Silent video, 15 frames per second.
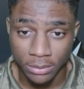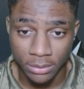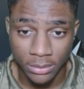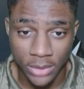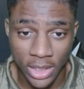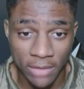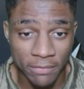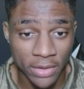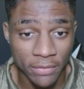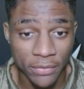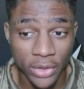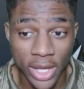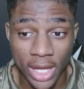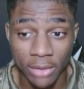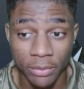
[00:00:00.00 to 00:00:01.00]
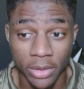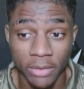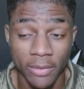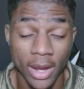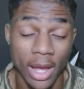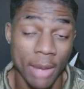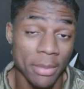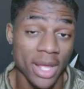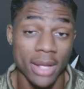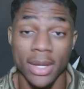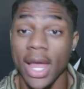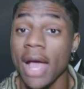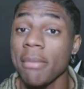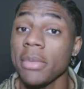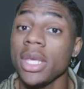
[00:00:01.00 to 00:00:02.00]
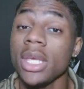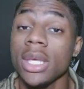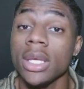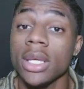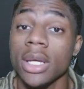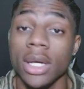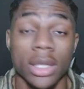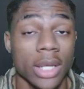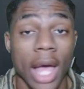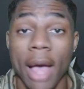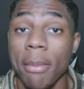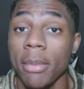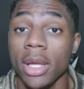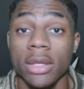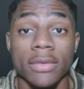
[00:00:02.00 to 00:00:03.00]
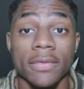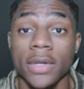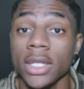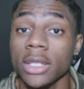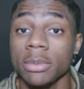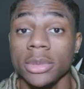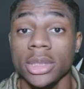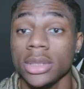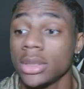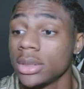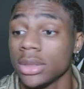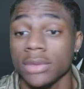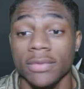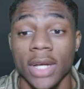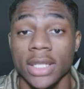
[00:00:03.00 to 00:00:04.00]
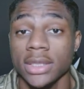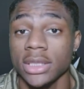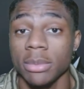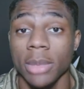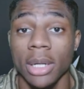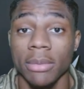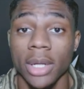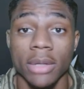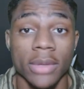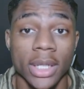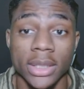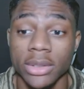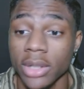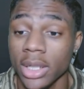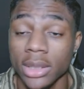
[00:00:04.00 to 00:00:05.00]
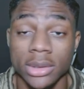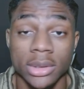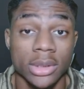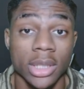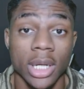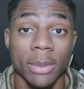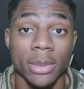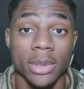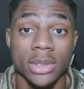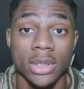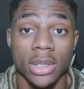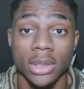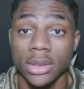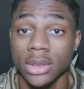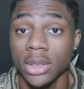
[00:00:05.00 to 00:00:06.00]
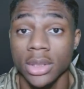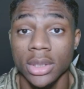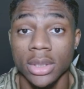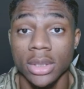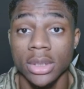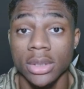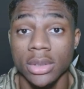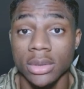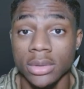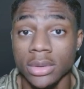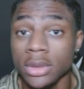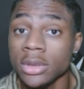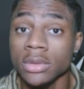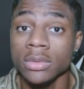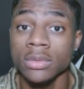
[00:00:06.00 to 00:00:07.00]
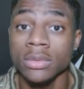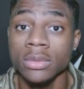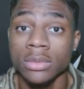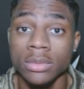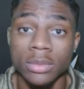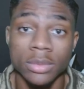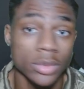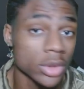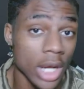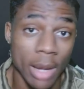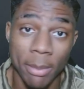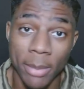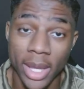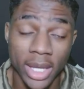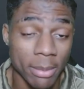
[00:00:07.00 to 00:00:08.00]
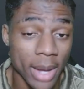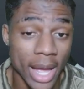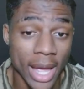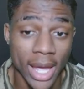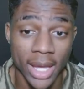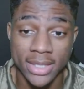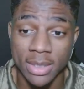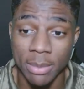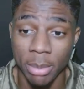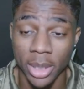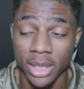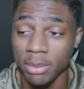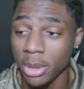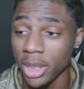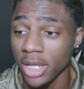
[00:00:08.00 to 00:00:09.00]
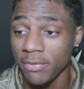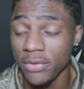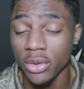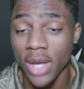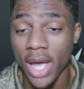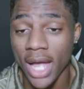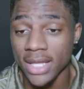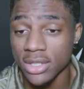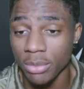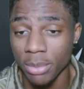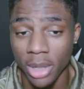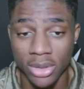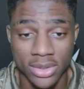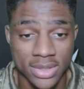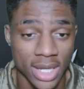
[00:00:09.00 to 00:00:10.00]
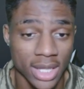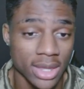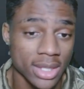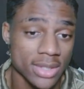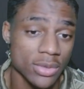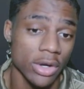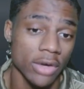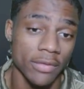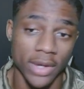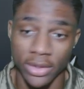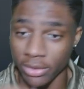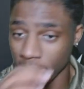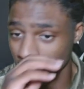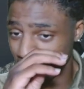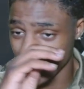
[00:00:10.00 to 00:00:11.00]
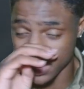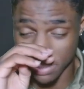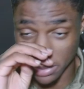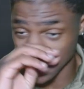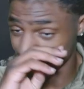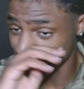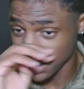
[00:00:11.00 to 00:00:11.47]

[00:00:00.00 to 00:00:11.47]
Even if you got a reroute, I'm not me. Not motherfucking me, nigga. If I see my route right there, I don't care how much car. You know, I'm making my exit. But if you got to, bro, just take the 12 other minutes, man.